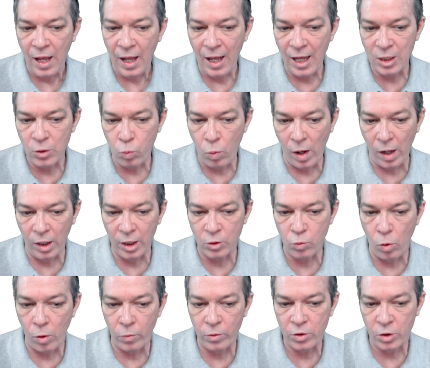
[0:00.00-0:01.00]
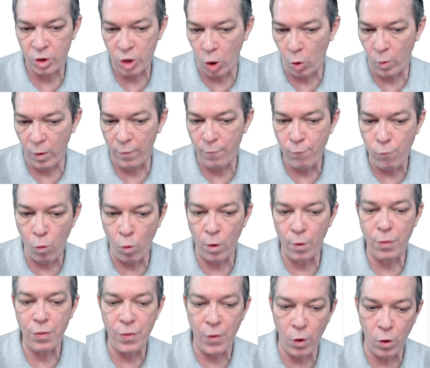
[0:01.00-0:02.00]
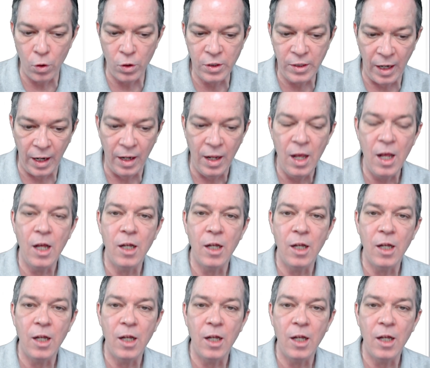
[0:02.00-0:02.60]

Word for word: as well as what's showing for Thursday.